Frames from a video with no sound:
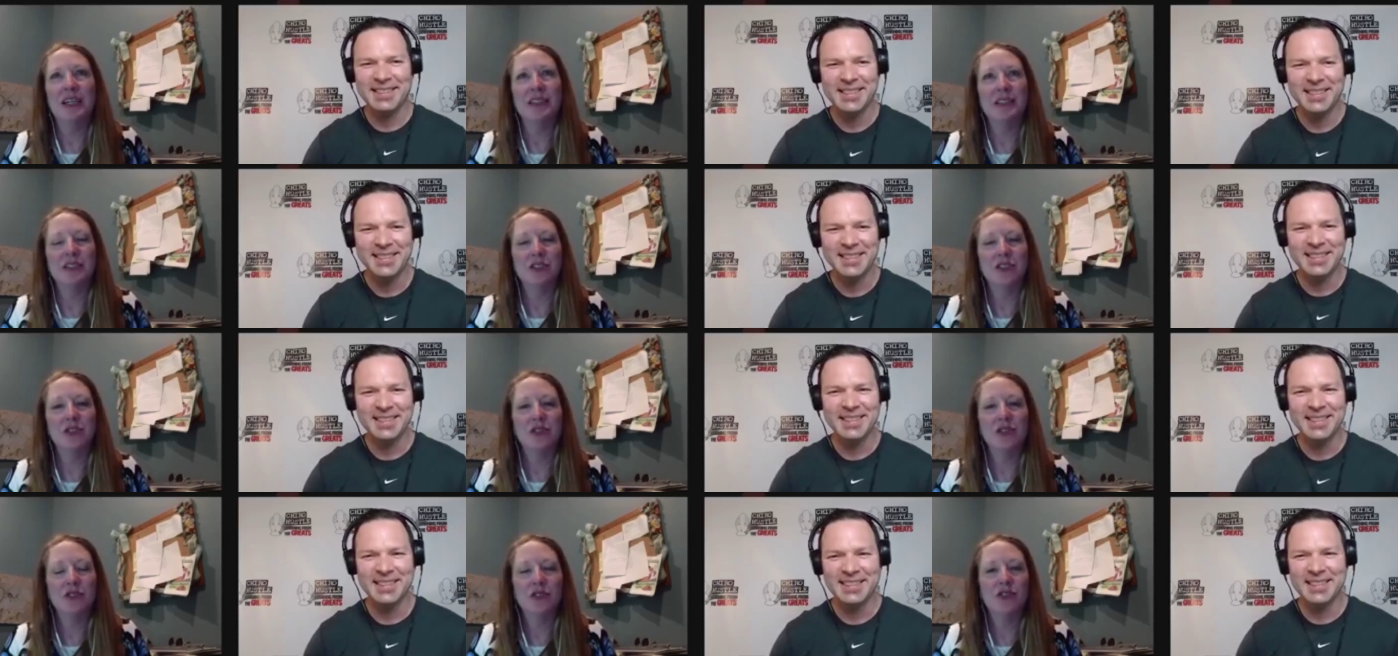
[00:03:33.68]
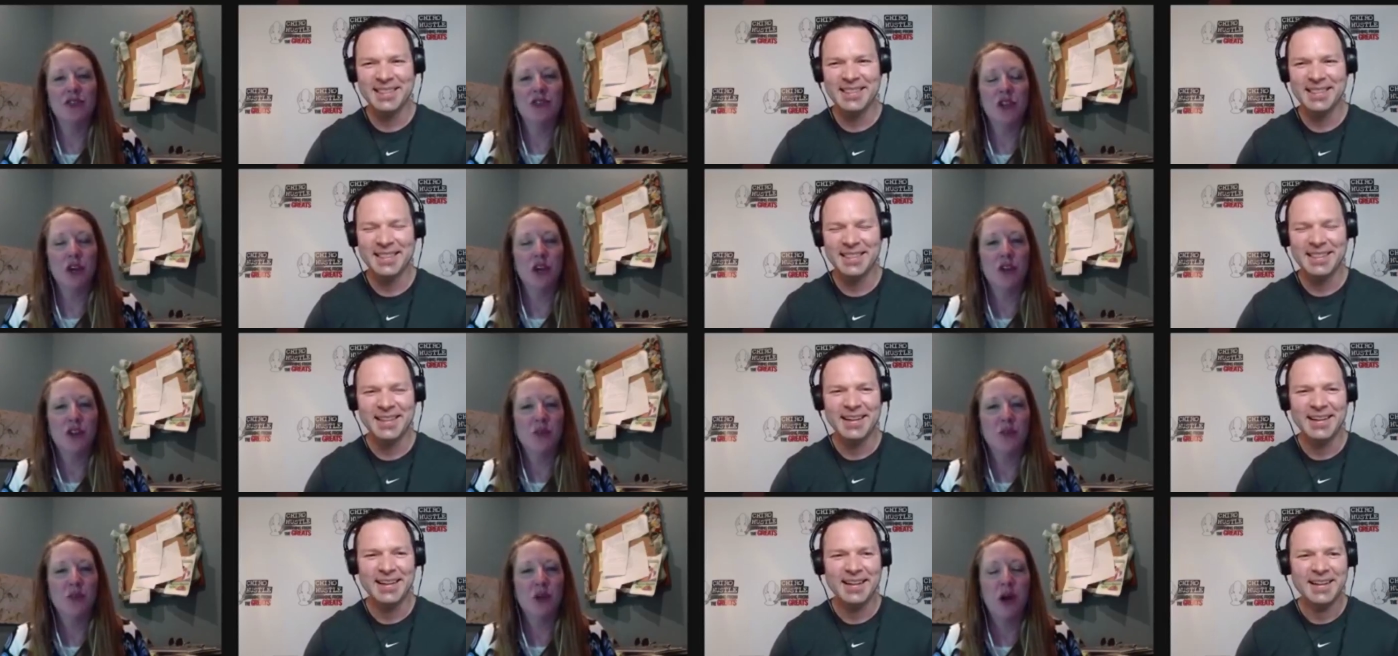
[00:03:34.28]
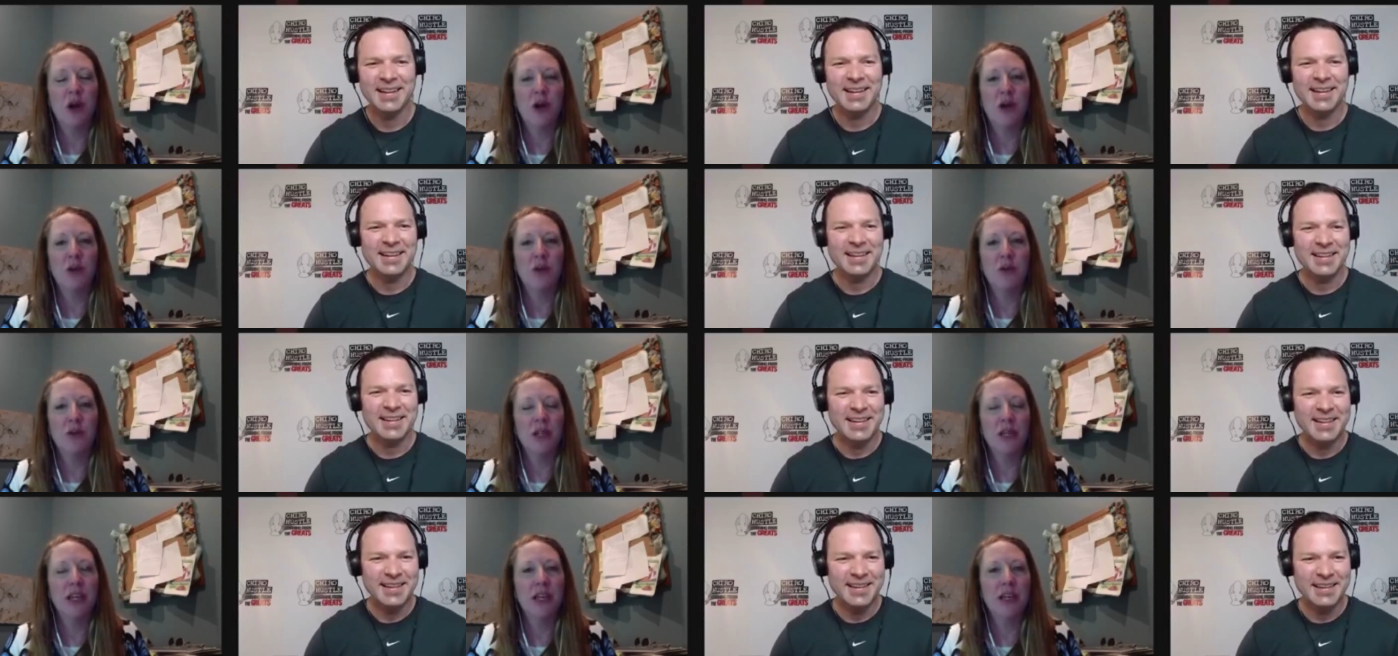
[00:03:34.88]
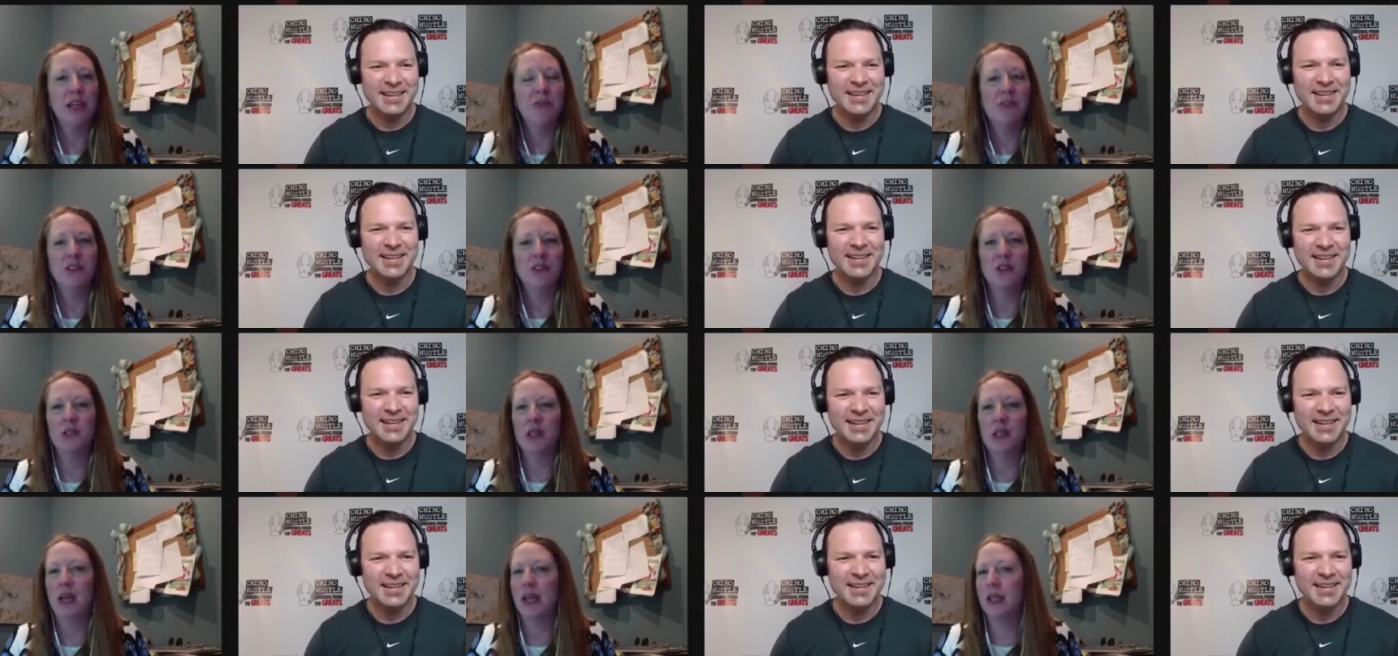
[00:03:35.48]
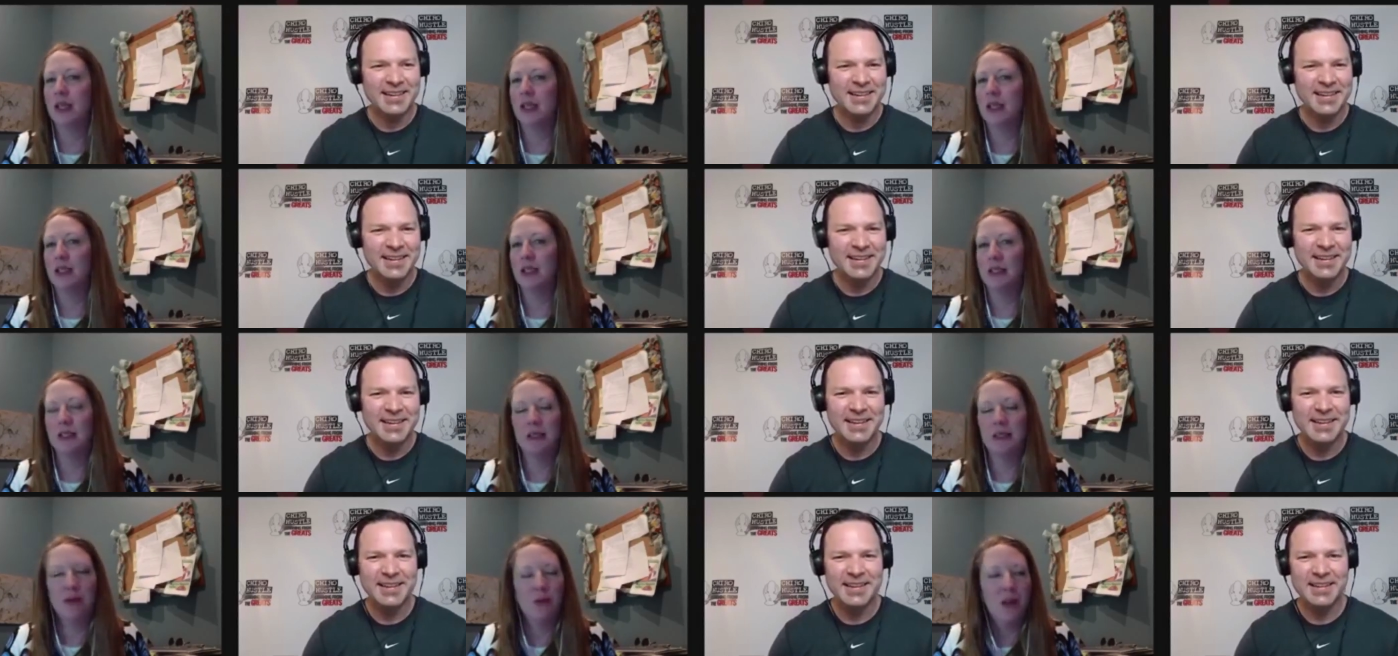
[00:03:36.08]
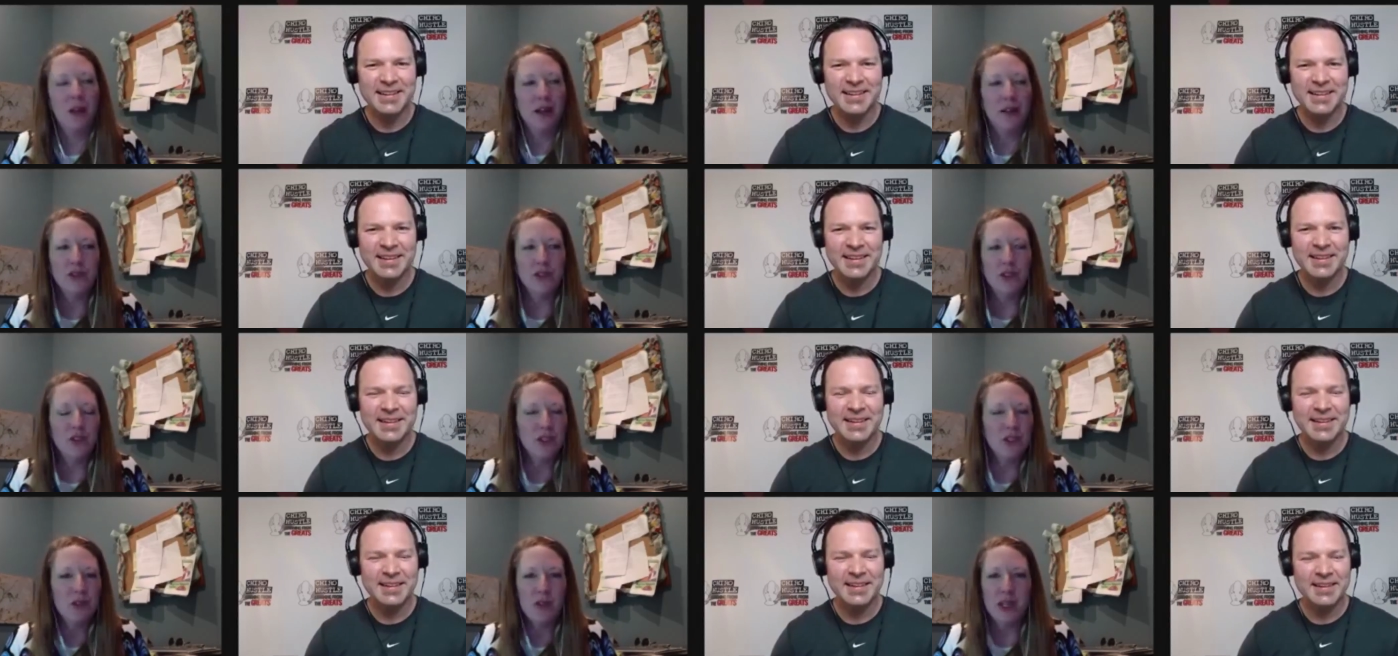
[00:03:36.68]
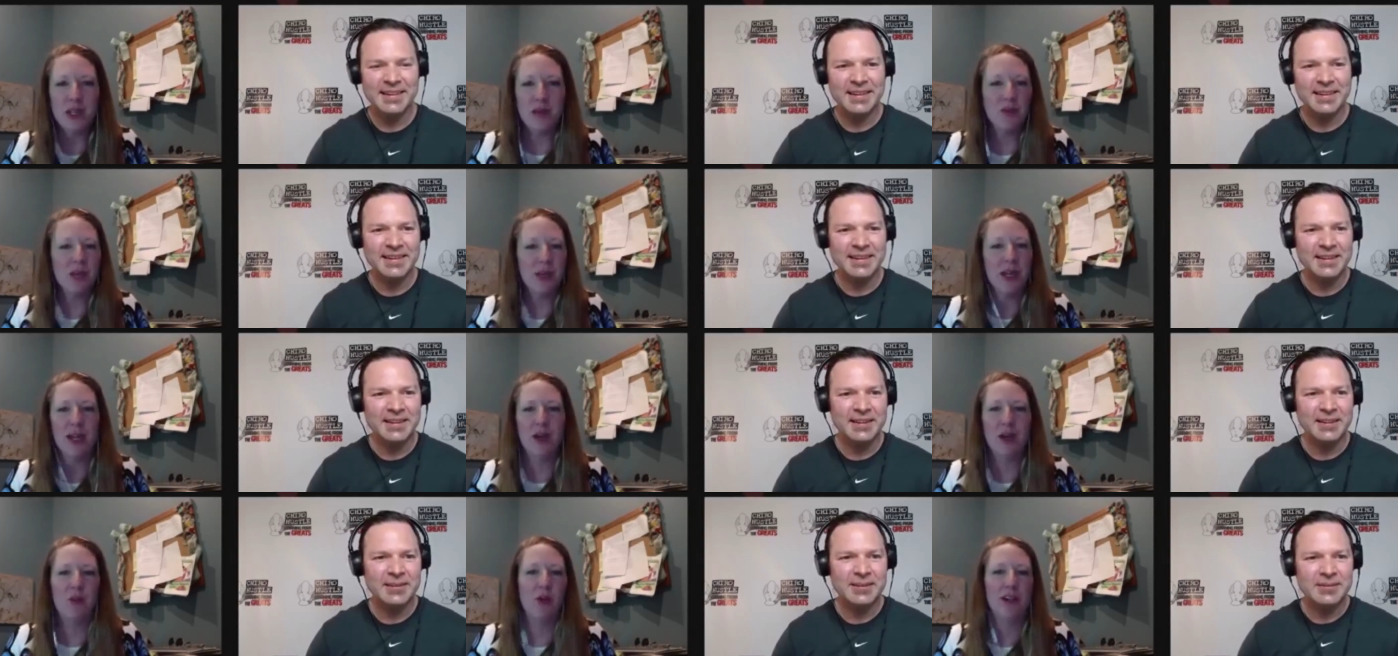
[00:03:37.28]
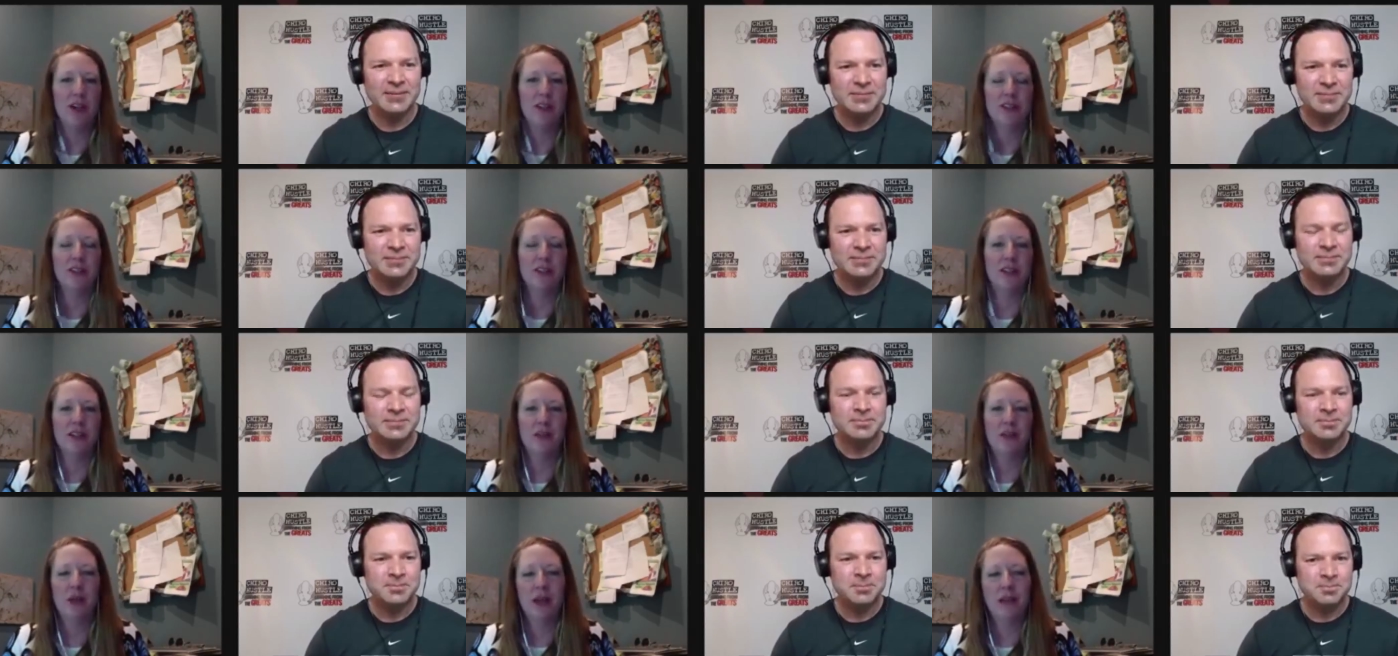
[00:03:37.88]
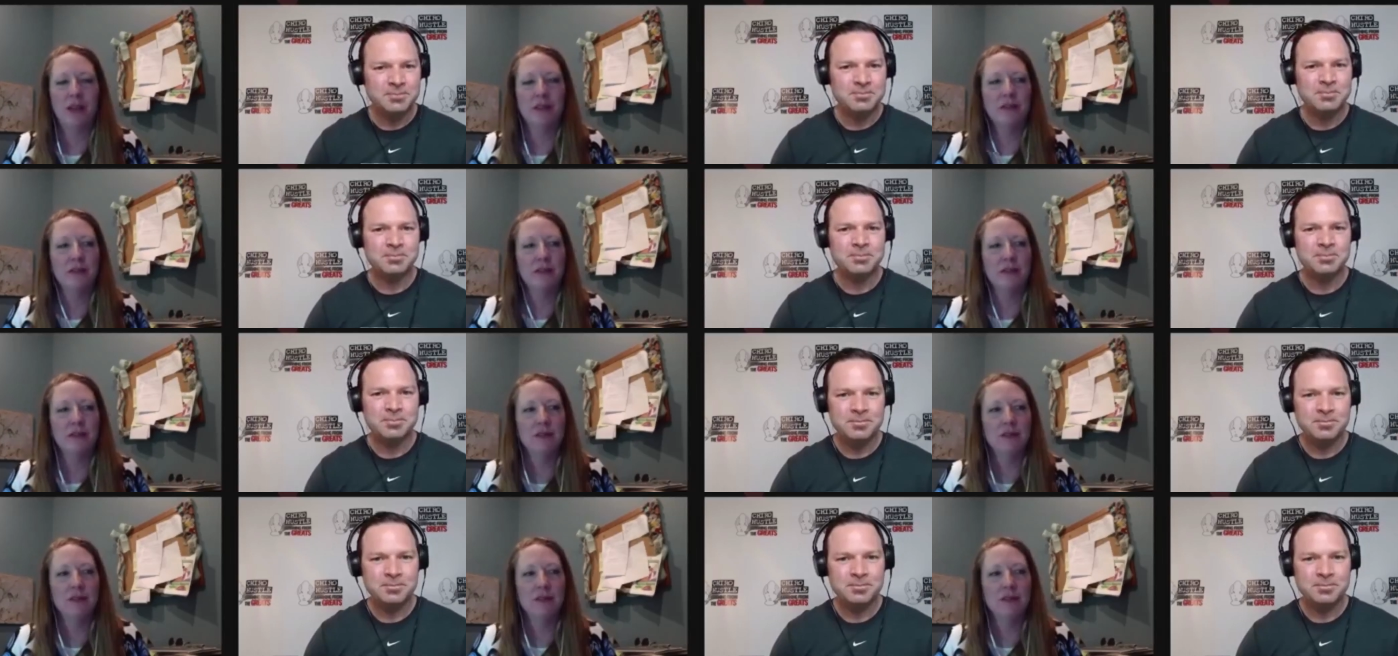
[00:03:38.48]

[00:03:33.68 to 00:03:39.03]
Speaker 1: uh, Dr. Charles Bro. He was just like, "Why don't you just become a chiropractor?" And I'm like,